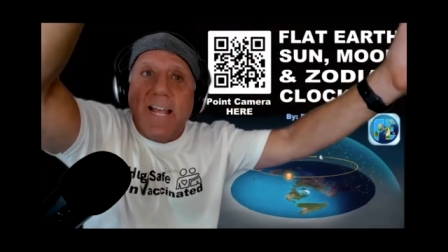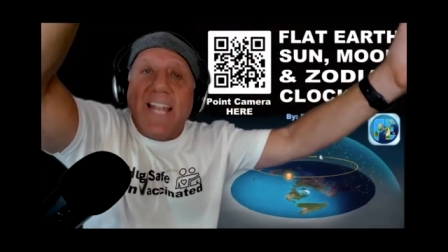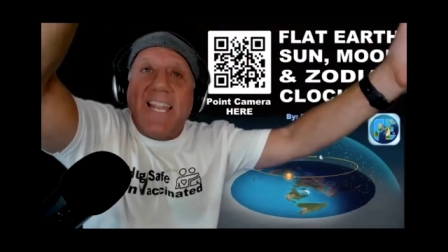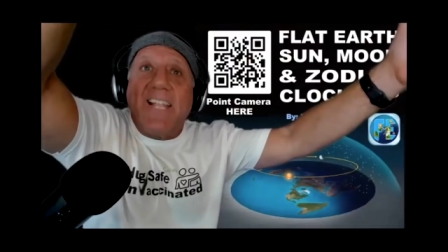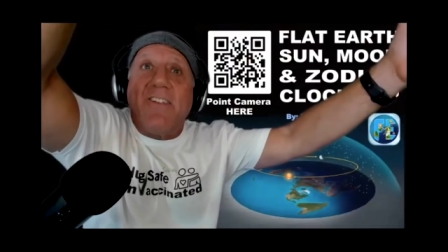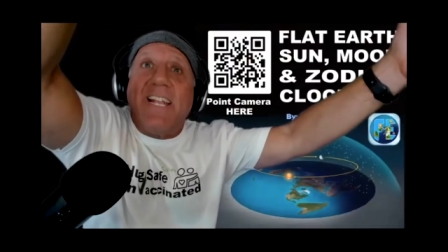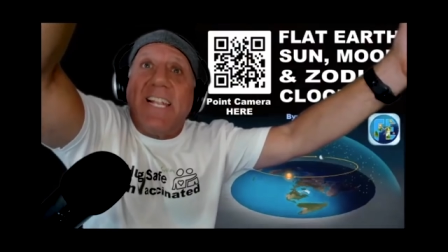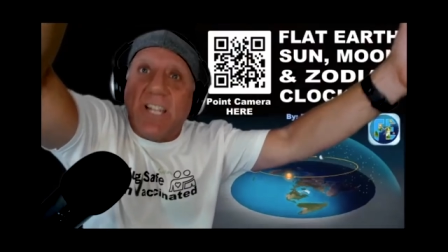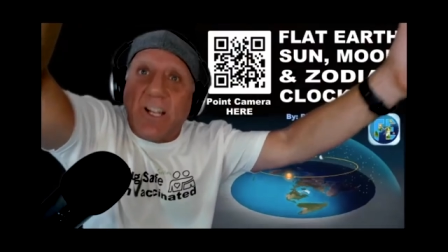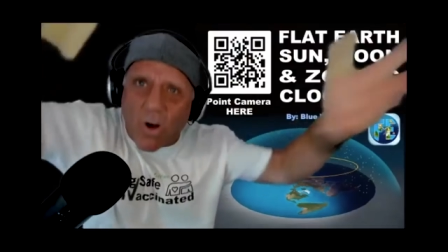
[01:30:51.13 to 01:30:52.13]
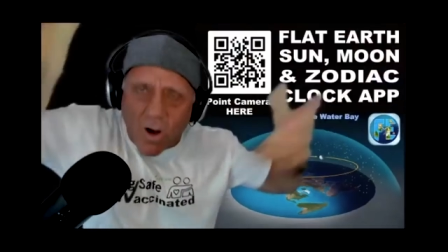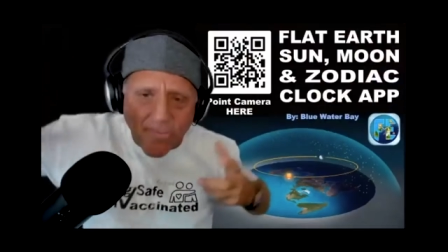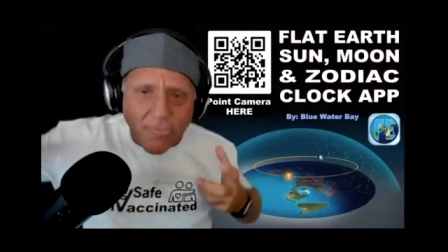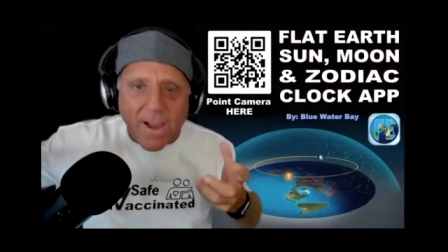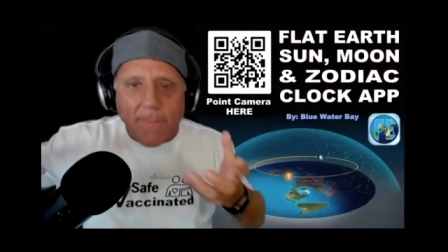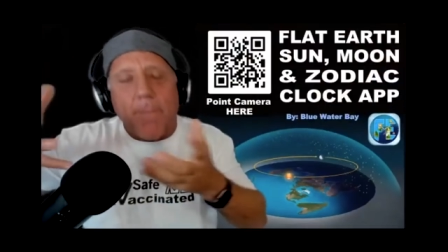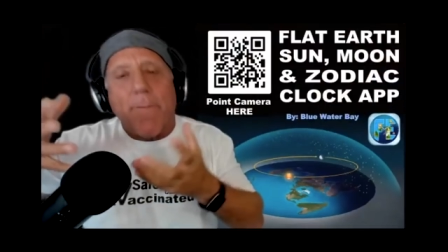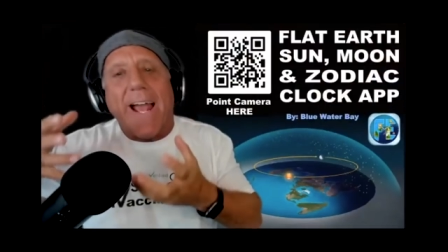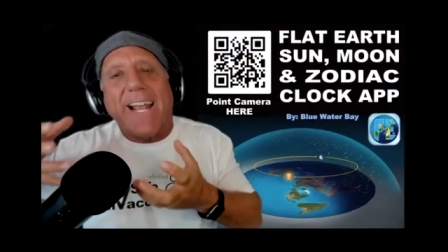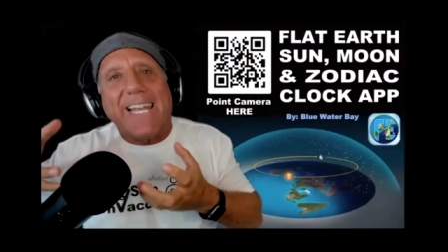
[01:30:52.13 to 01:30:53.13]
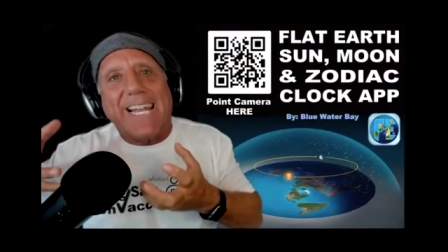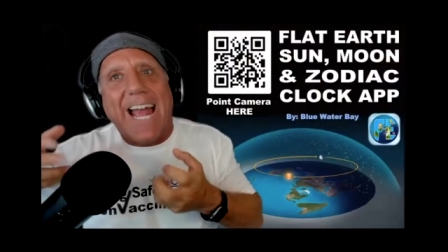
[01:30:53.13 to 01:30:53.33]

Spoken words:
and then you need to off-ramp it back into